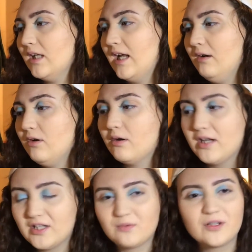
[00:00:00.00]
I don't know, I
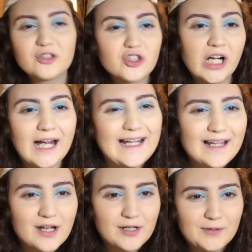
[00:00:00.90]
just want to try it
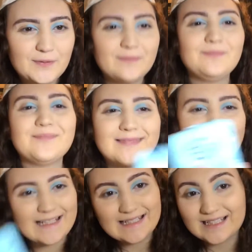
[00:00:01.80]
out.
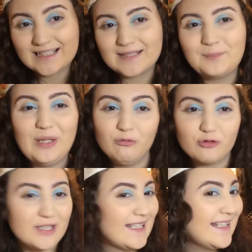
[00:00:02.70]
Being
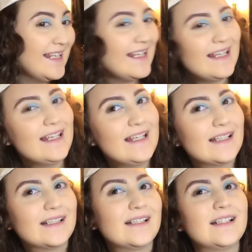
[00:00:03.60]
risky.
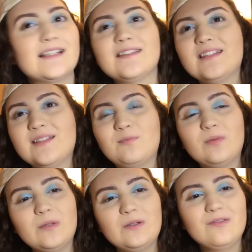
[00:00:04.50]
This
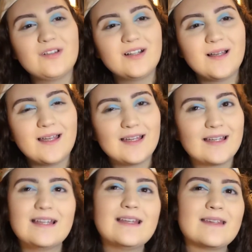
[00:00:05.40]
blue look
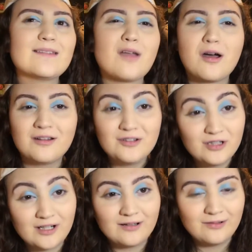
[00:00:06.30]
is not a
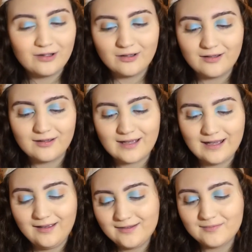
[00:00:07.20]
Jenna look,
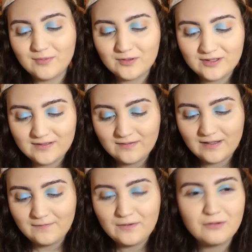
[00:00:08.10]
as most,
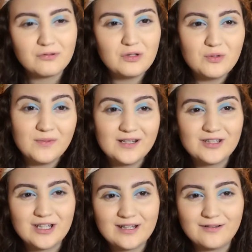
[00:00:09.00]
if you're new to my
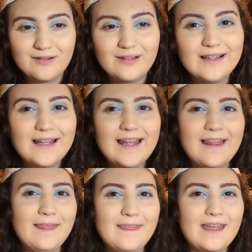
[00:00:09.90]
channel,
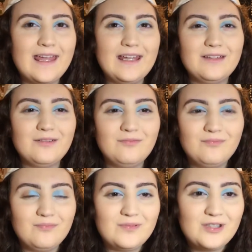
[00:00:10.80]
then you
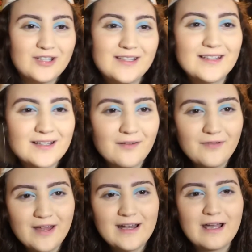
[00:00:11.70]
just discover
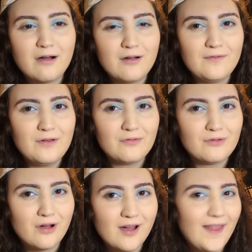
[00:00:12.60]
that now. If you're
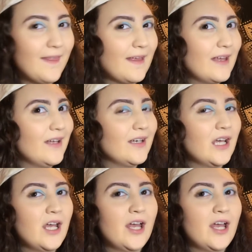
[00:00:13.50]
not, then